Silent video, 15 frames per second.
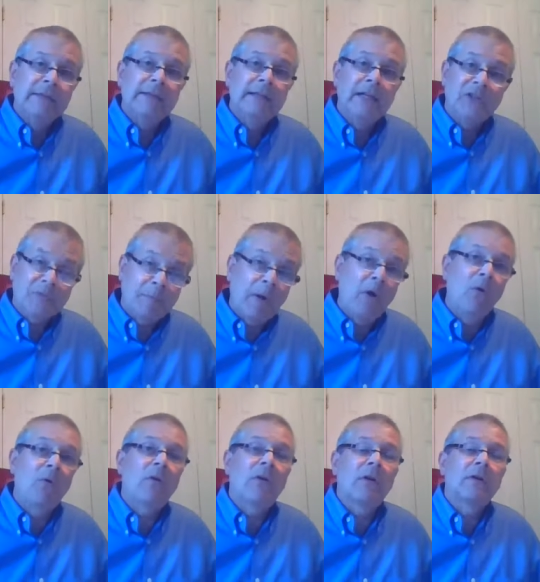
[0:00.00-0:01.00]
He
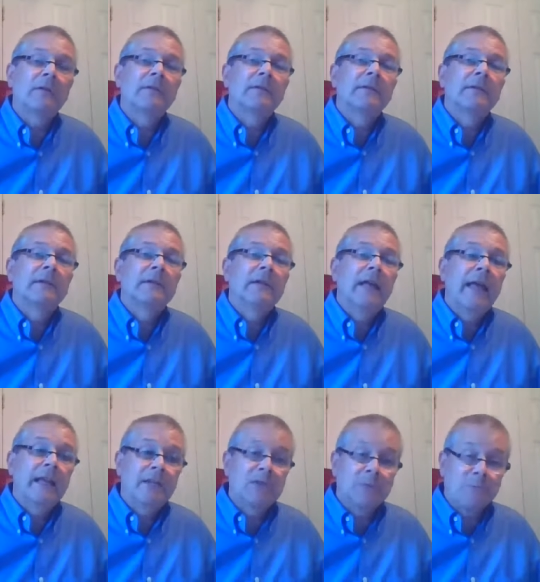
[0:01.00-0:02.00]
spoke, and
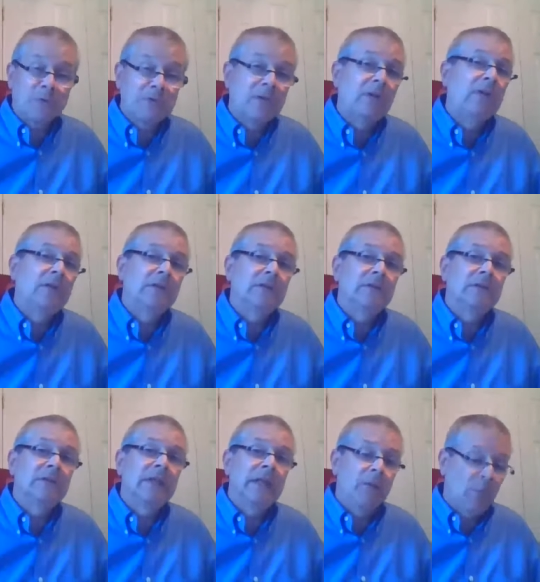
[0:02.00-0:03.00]
as a result,
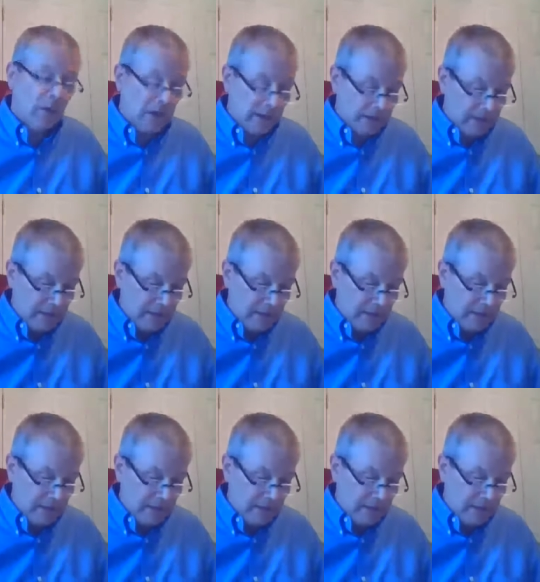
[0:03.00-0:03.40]
he was